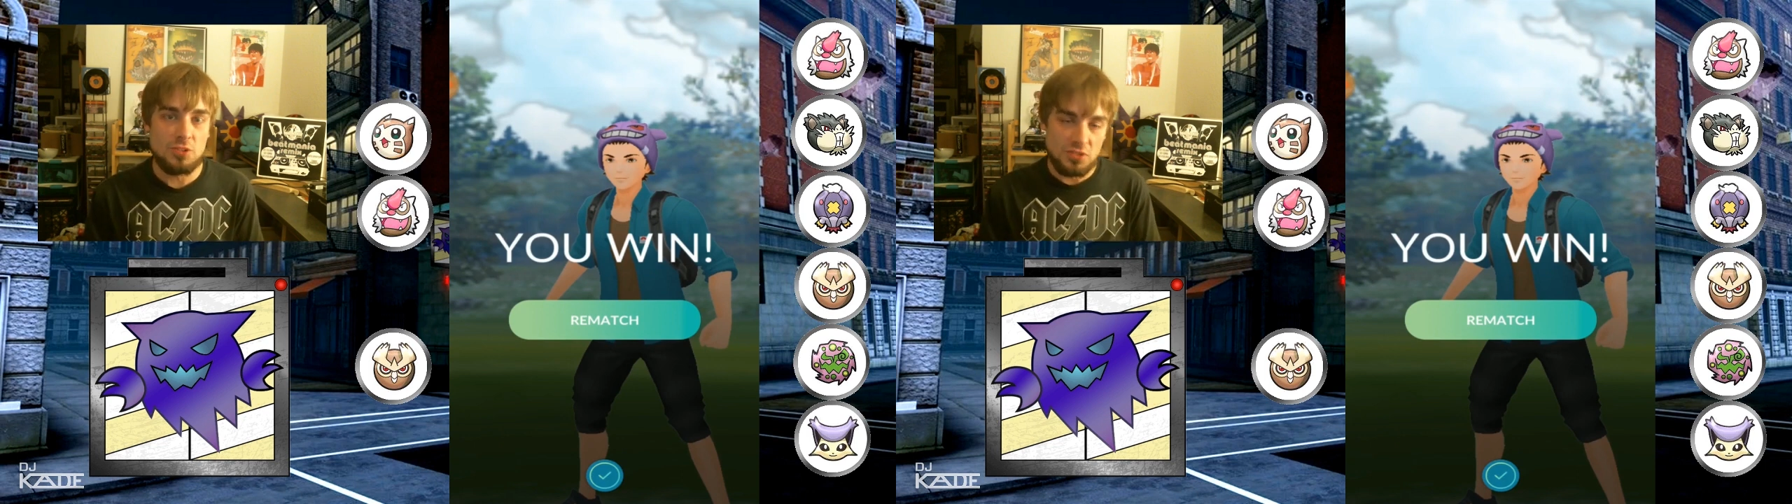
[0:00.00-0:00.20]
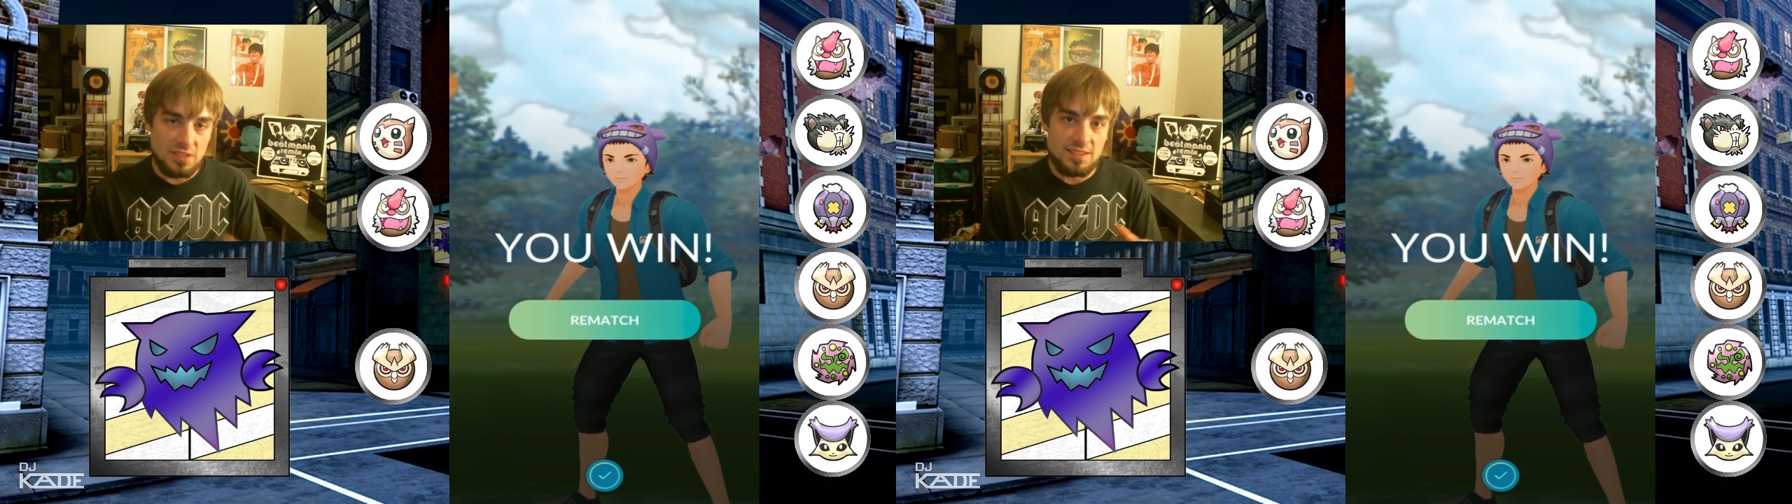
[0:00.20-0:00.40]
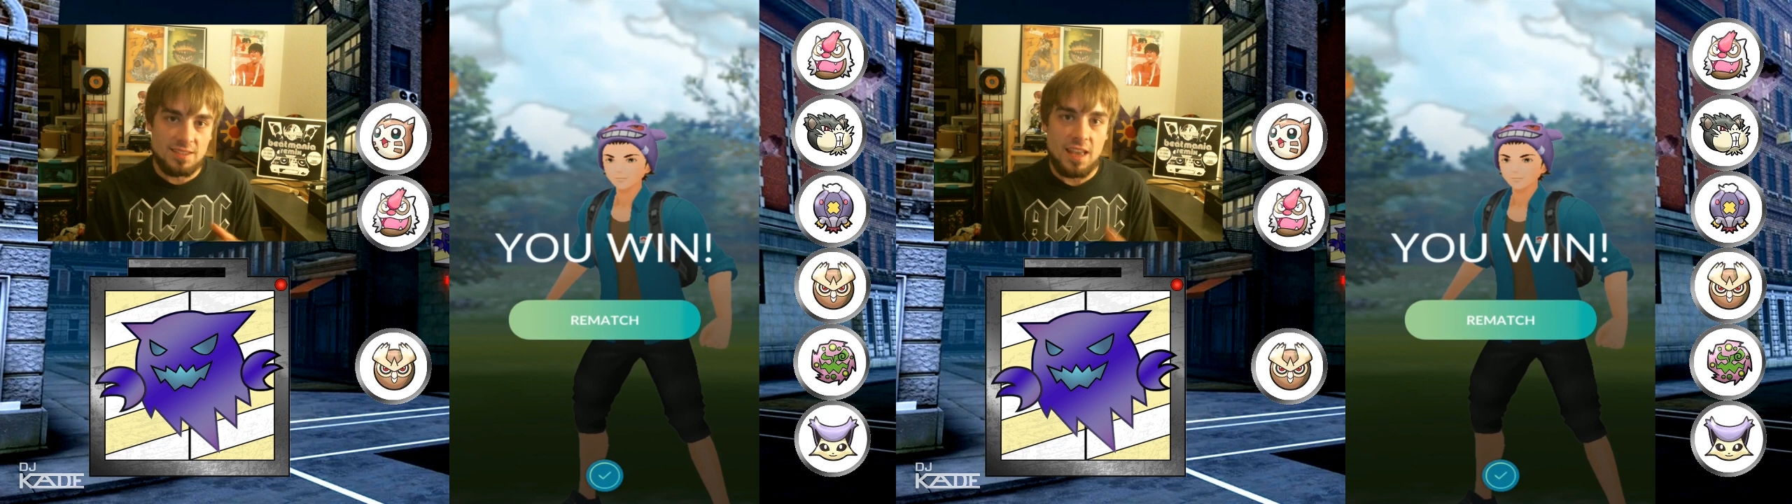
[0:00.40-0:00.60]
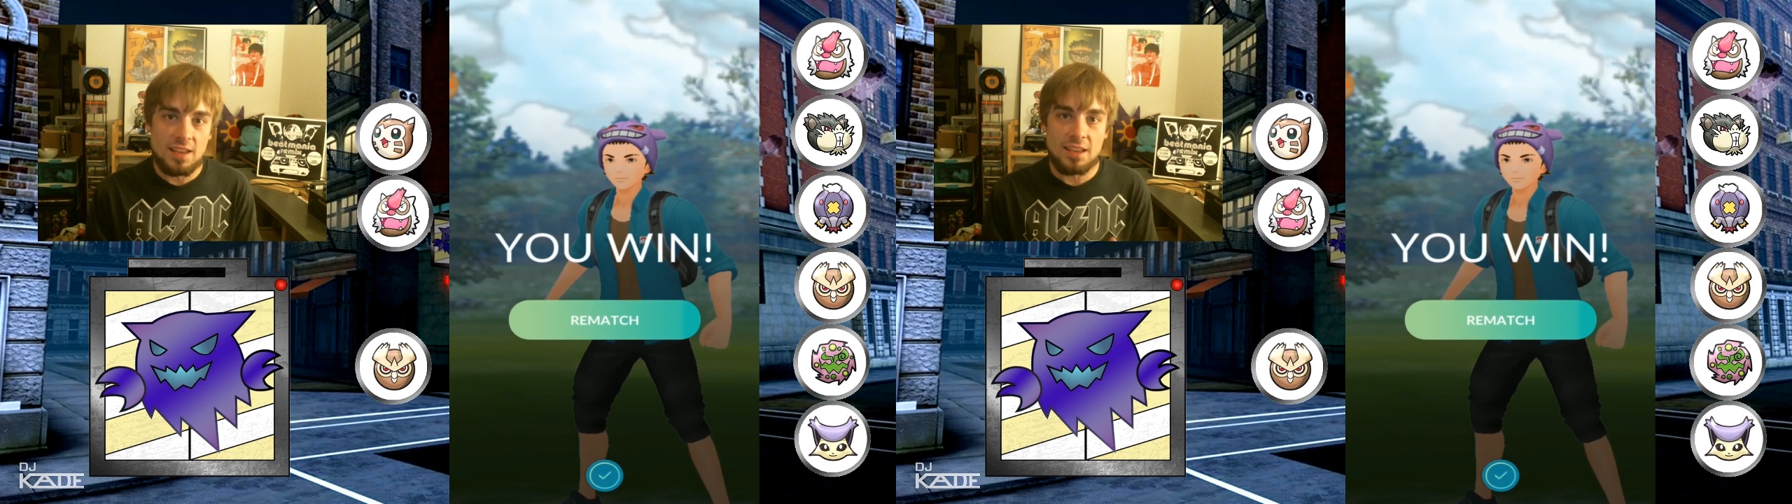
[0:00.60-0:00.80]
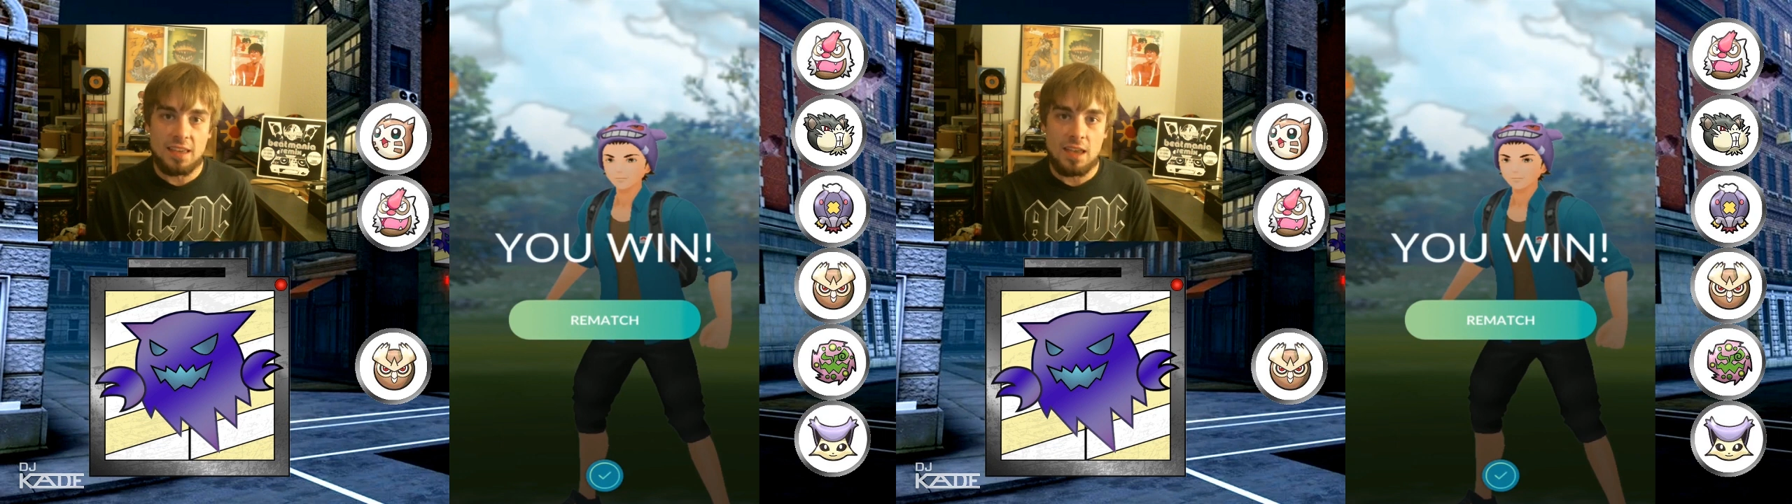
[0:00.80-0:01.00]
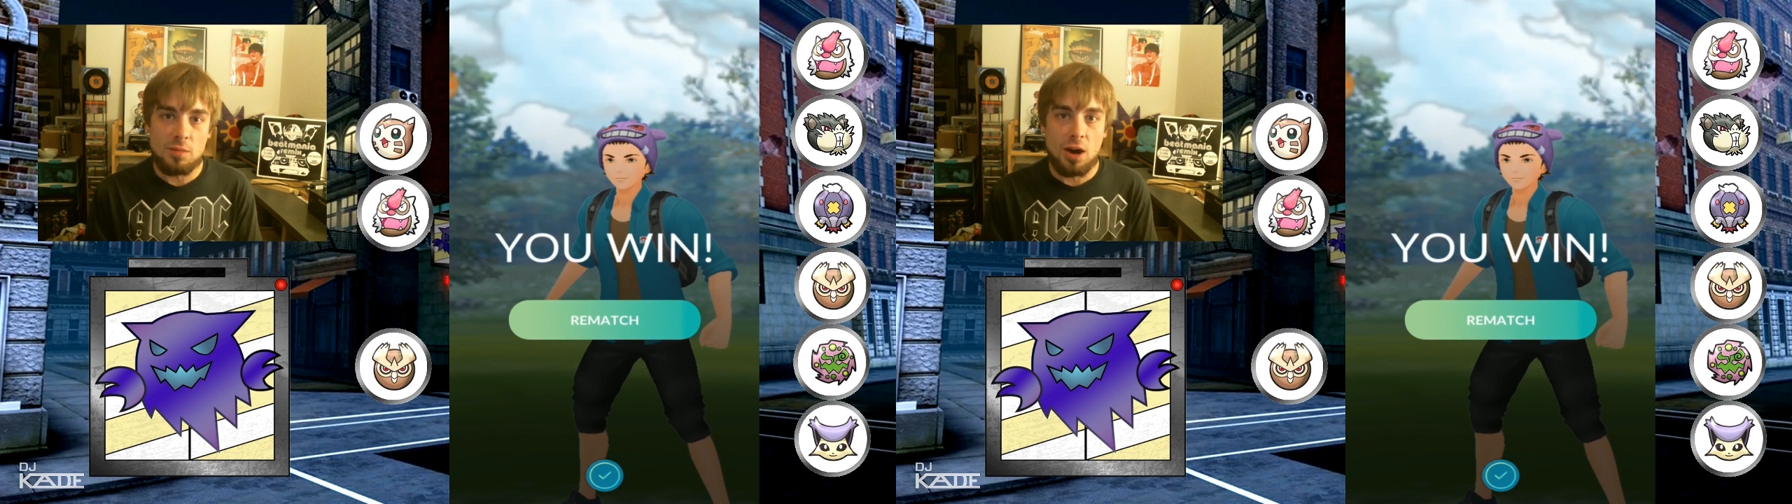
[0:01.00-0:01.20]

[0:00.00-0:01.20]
You did take a game